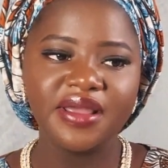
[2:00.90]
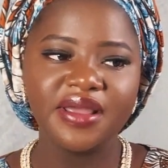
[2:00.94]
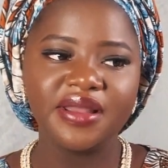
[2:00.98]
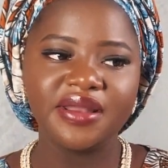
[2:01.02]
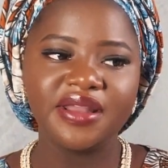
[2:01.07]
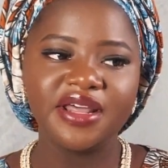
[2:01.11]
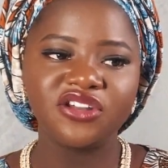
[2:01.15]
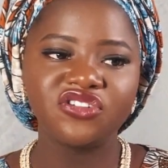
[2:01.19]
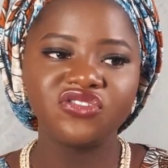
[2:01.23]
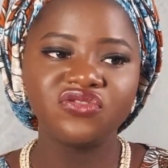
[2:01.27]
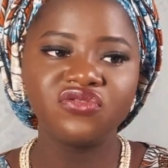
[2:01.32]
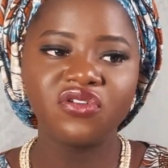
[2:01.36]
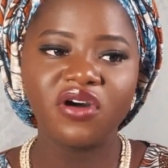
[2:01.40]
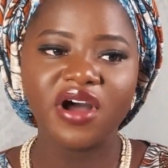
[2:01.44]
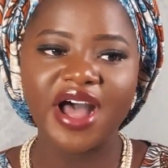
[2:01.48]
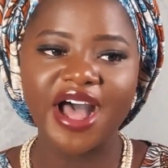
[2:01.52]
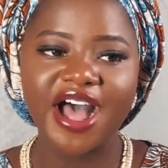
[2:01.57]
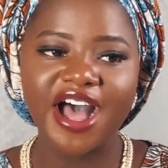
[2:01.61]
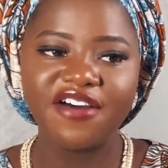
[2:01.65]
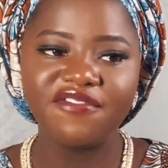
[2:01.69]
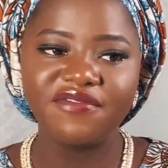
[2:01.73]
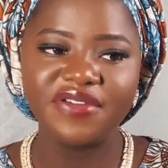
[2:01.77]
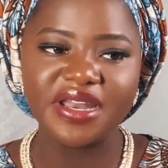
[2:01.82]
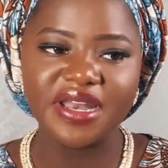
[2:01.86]
they do not
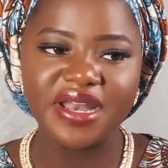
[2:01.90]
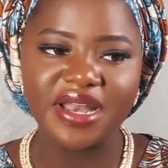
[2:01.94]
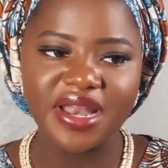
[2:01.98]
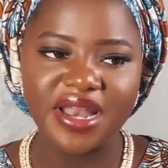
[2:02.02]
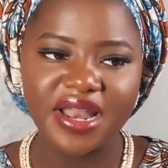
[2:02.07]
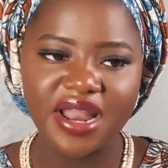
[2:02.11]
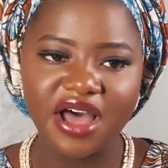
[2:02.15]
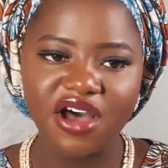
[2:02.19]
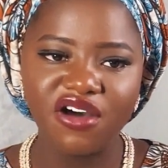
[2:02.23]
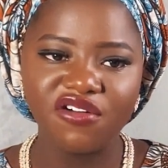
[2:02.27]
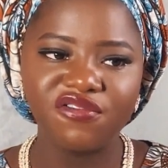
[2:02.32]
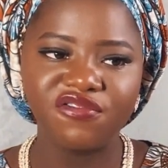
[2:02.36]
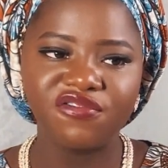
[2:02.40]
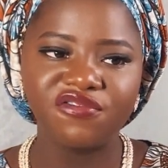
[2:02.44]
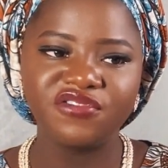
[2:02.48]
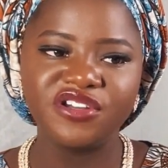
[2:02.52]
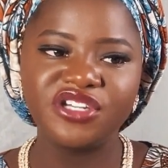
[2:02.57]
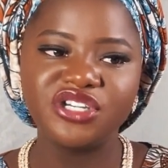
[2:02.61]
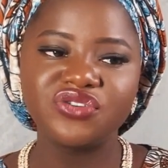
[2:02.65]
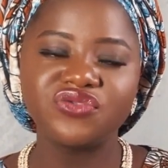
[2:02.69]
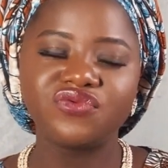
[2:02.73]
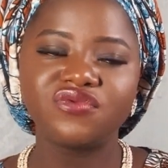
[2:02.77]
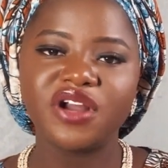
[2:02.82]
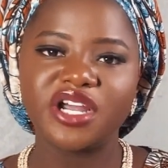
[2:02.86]
have enough
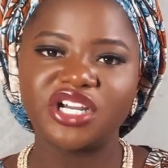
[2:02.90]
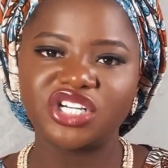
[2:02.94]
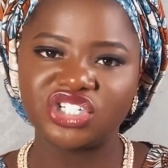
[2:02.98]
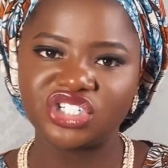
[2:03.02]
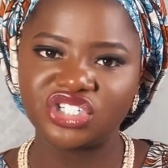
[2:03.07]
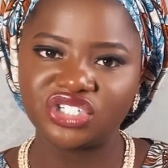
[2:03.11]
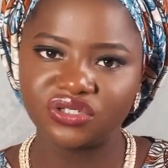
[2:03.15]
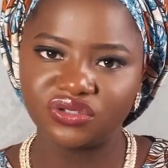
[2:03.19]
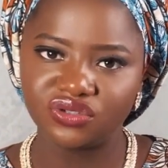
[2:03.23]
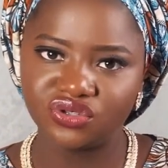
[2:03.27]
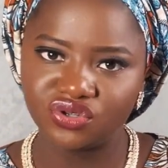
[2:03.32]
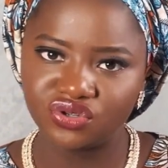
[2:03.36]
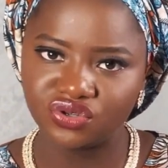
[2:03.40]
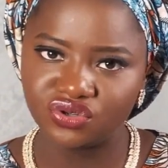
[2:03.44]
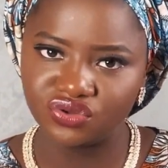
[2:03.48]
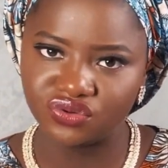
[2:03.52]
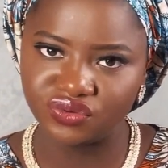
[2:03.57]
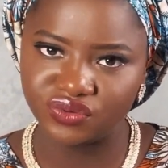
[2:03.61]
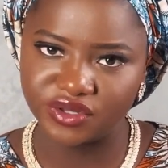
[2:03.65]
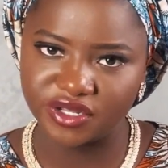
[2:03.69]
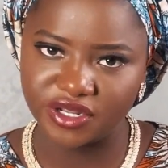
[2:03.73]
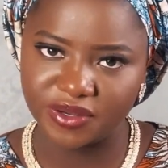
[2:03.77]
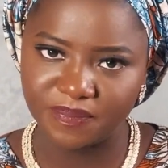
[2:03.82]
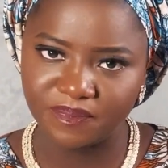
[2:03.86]
direction to do
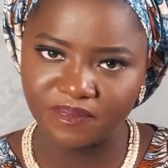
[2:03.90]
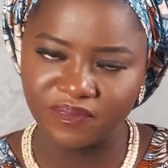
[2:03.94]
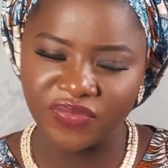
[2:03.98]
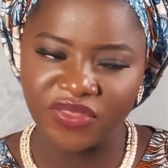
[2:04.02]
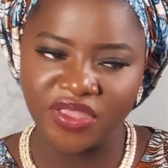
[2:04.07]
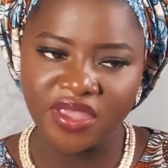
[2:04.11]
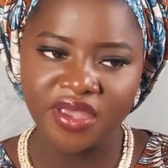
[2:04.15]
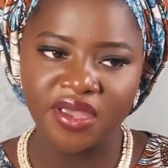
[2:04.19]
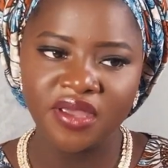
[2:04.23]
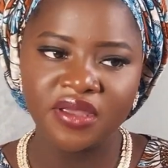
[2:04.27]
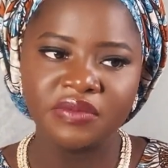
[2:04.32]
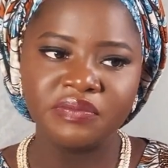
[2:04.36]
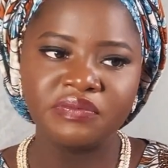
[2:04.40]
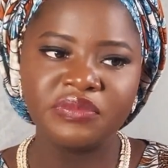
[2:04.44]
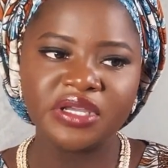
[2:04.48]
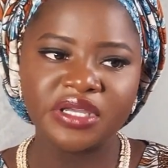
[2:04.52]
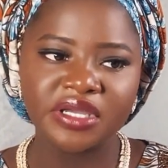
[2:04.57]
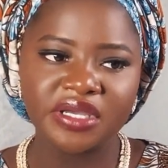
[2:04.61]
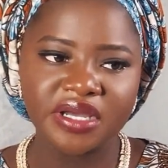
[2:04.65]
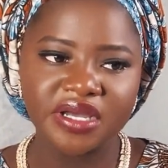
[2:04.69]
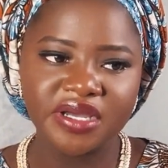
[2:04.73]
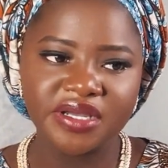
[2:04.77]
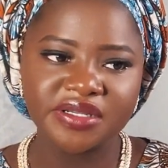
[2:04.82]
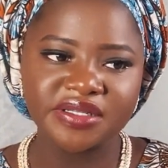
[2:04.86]
them
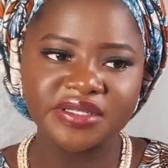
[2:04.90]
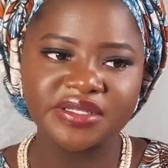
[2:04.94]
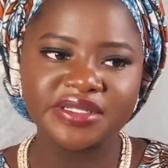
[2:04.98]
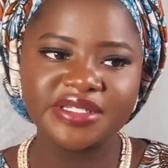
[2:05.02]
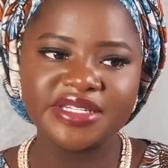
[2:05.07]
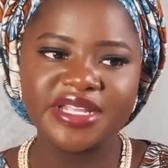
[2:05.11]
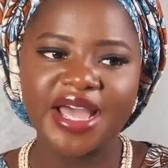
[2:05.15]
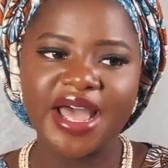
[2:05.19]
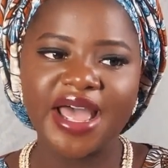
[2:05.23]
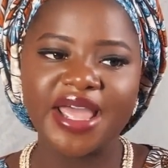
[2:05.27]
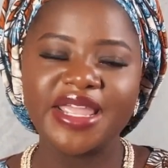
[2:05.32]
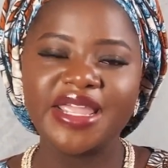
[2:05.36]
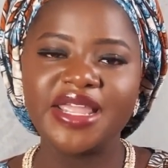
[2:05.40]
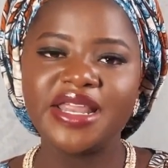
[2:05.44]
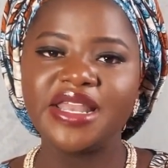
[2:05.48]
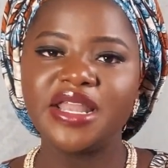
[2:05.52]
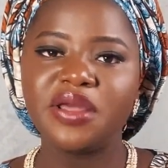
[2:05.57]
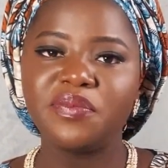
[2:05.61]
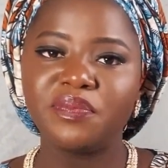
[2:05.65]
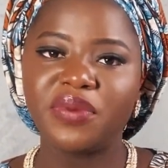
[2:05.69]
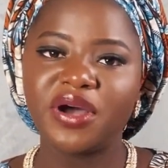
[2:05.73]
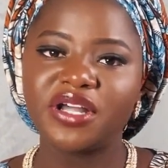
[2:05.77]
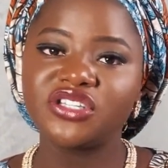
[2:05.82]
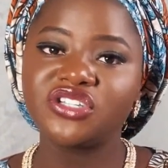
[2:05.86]
because they are in a
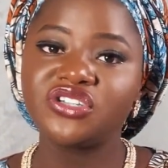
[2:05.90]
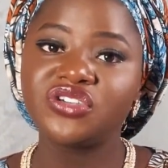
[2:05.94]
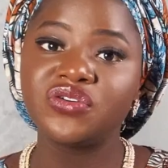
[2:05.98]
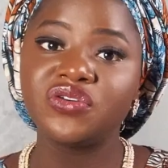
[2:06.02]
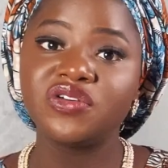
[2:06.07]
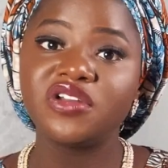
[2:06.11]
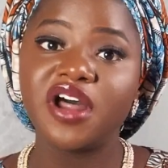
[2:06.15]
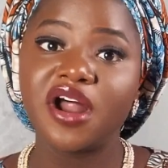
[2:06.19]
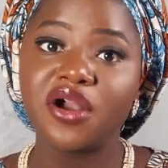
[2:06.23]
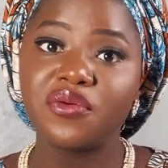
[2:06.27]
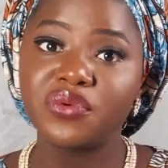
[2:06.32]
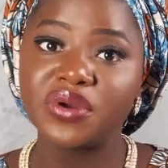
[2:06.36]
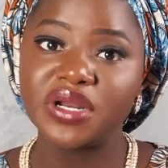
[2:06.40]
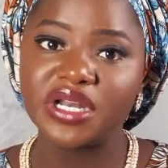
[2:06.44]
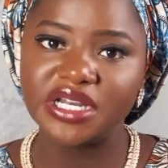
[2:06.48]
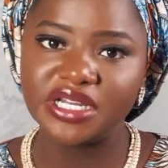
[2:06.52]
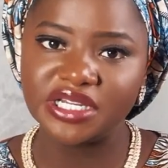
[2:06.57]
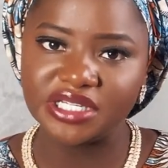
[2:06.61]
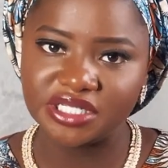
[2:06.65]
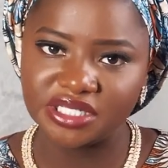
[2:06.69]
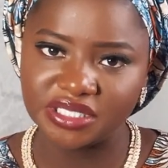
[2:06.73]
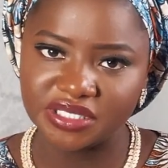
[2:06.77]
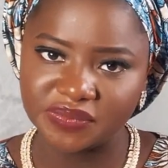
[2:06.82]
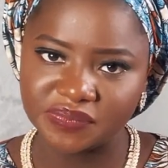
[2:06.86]
particular
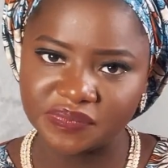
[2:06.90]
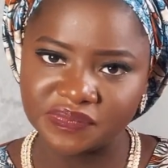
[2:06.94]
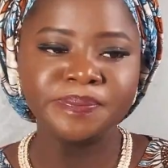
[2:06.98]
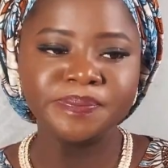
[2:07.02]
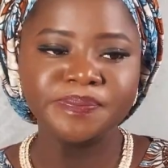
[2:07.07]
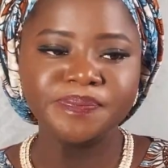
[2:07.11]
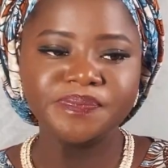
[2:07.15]
religion.